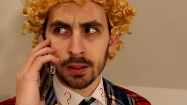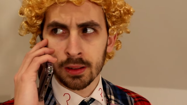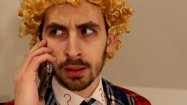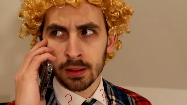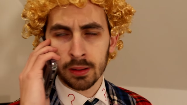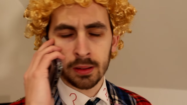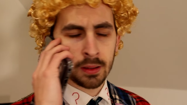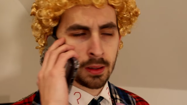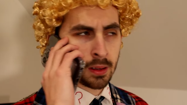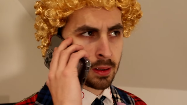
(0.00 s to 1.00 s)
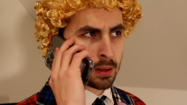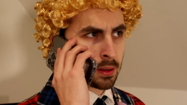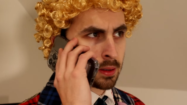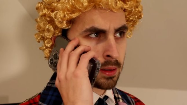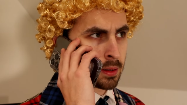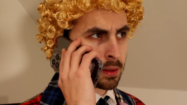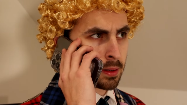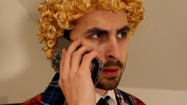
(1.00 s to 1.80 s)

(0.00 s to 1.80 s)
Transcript: No one is speaking in this clip.